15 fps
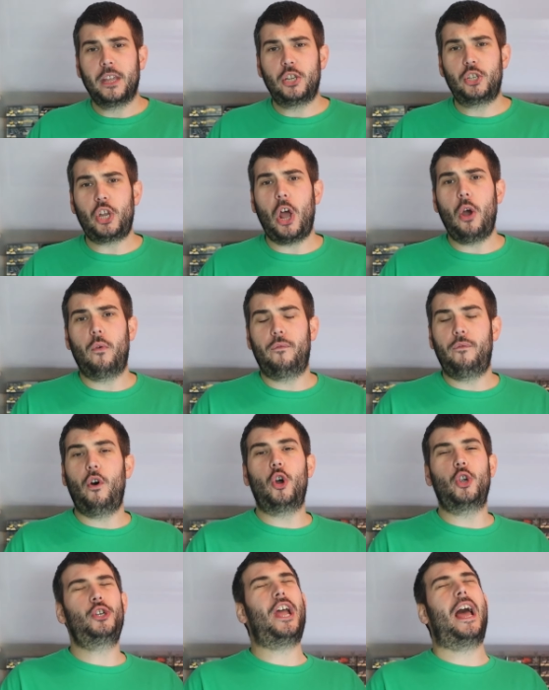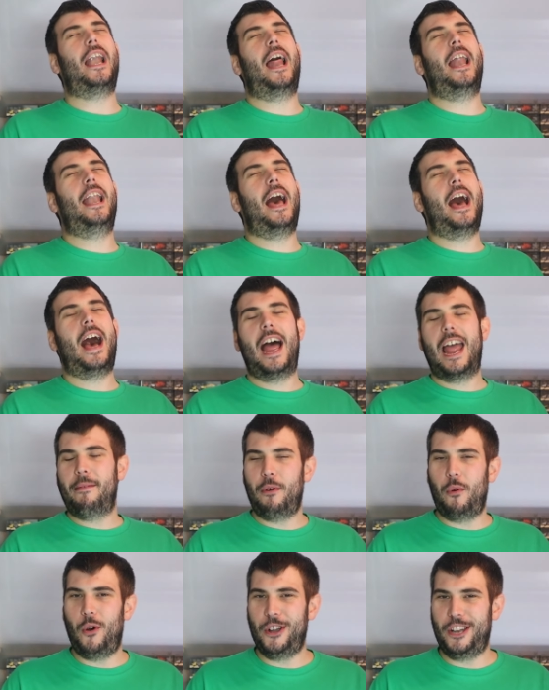So, for Sha-la-la, I
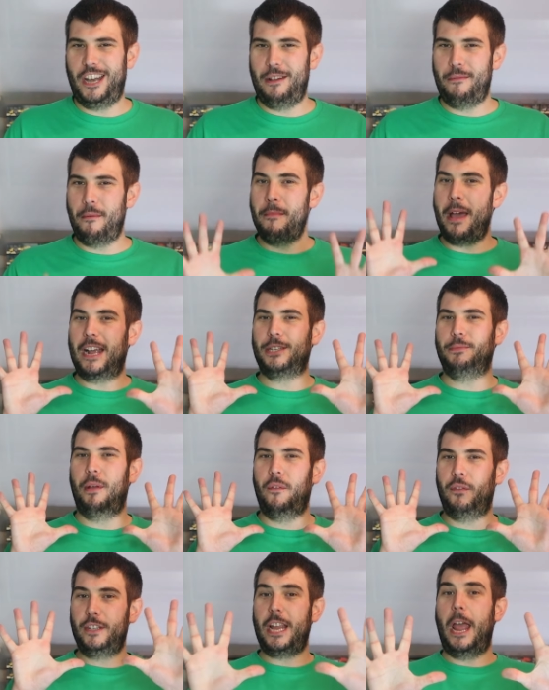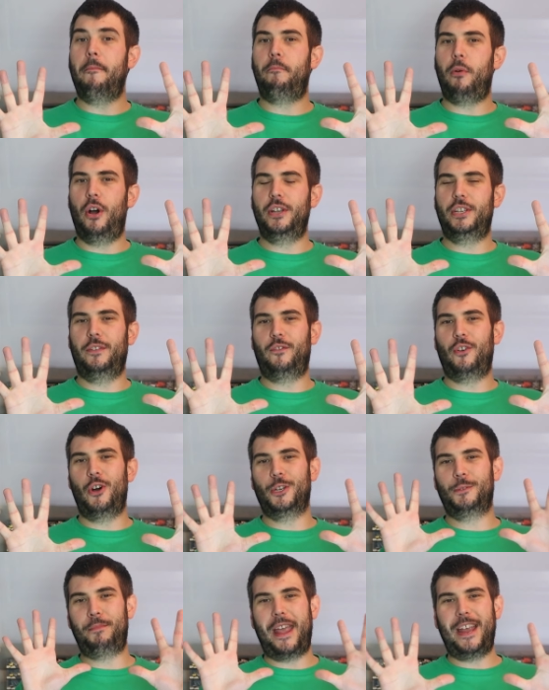am awarding him a maximum of 10 points, of
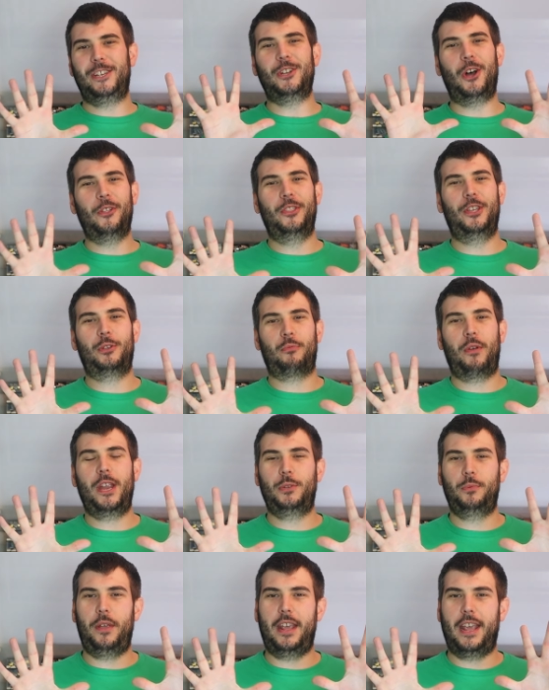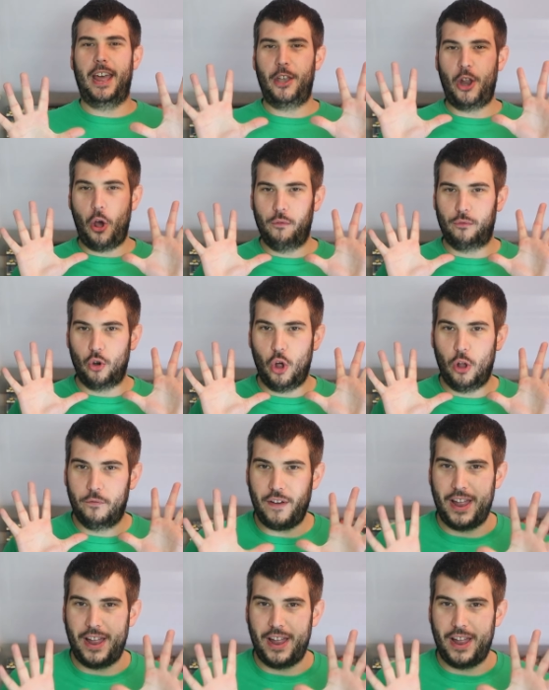course, based on this race weekend overall.